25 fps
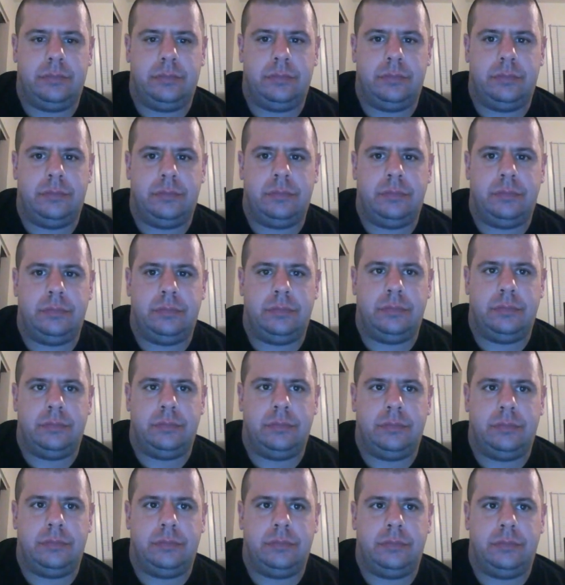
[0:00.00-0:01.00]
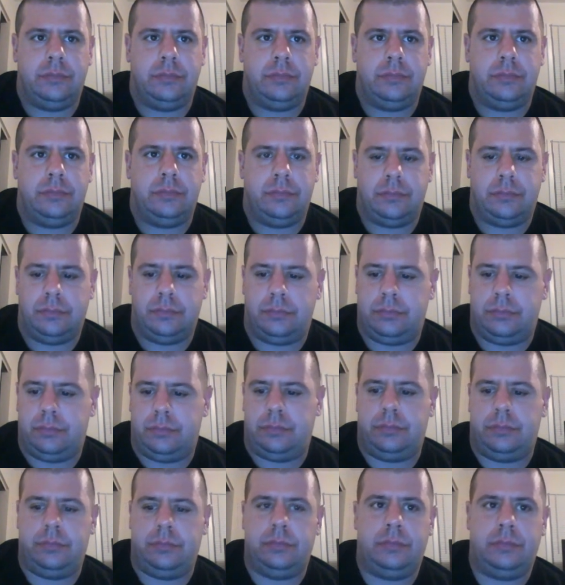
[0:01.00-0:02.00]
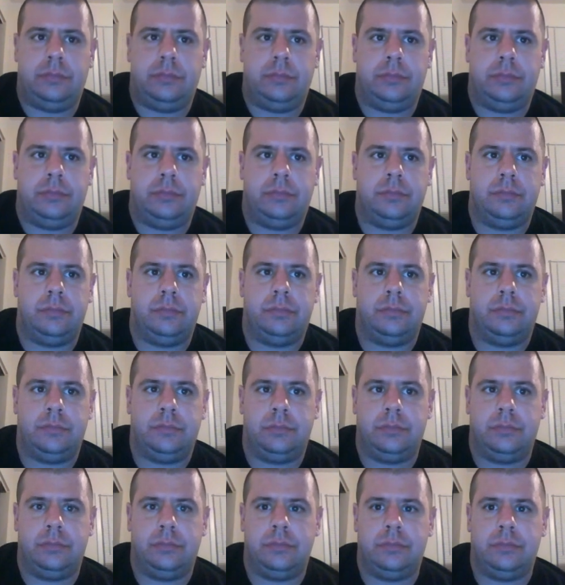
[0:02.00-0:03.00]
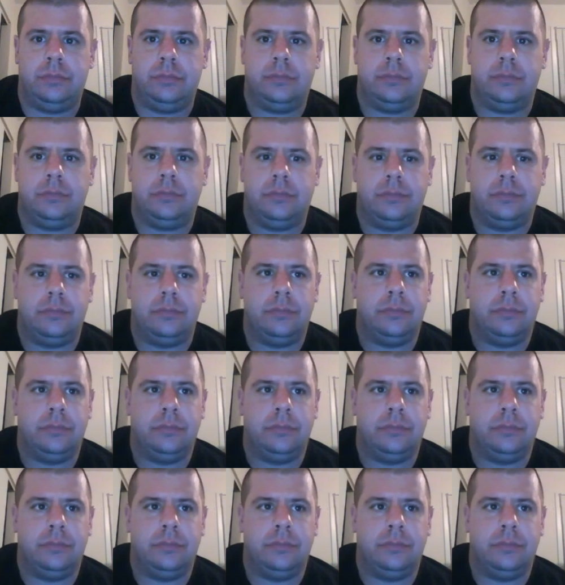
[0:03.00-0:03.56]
No words are spoken by the person on screen.